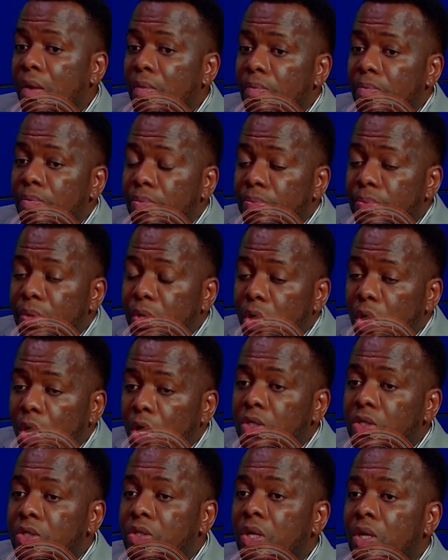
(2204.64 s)

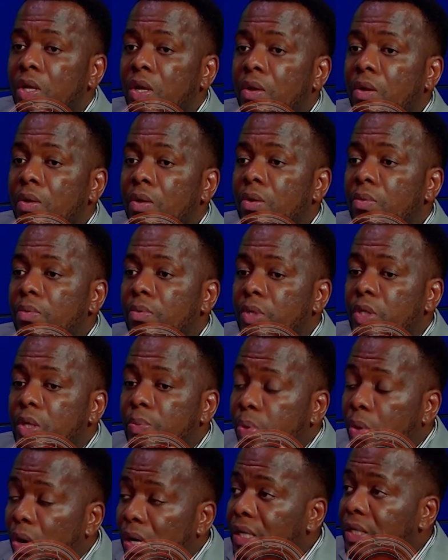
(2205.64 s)
Because the
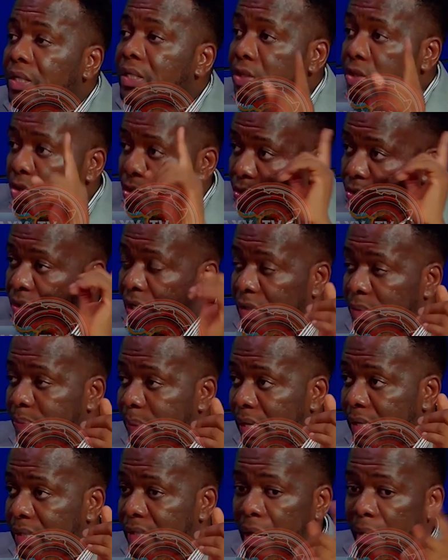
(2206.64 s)
police, in due
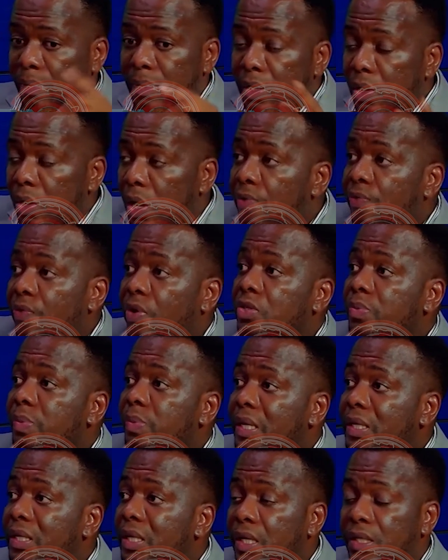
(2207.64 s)
respect, I mean law
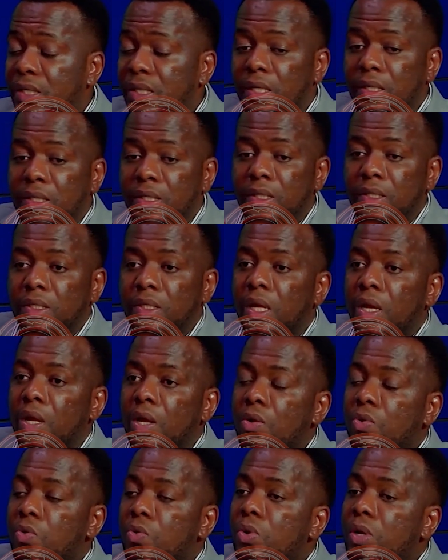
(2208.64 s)
enforcement agencies,
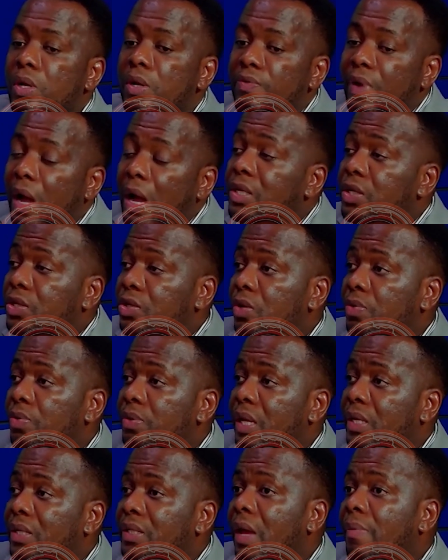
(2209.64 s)
will leave out the
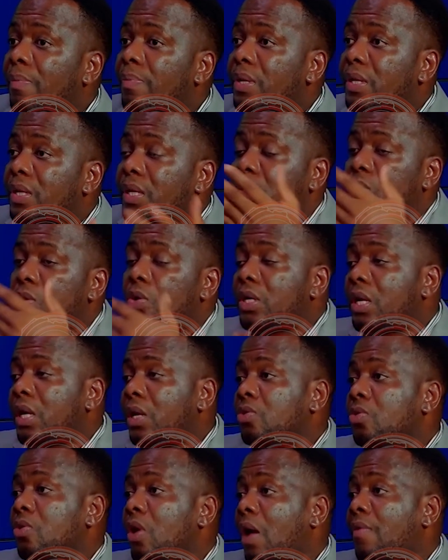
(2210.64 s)
substance and begin to
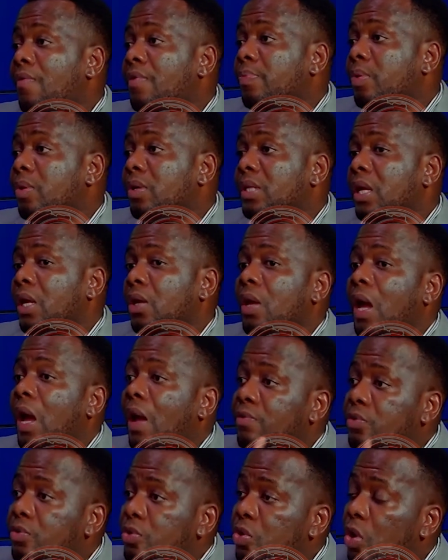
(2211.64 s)
chase
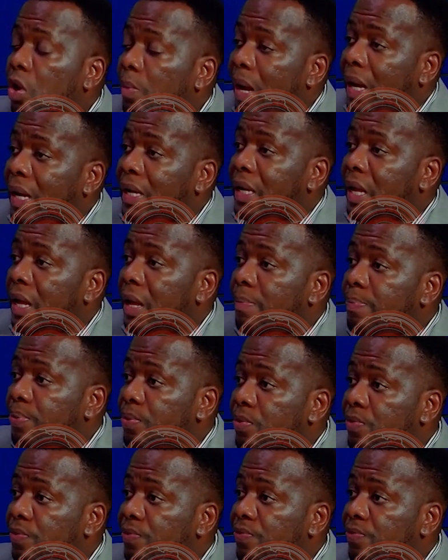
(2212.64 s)
to come and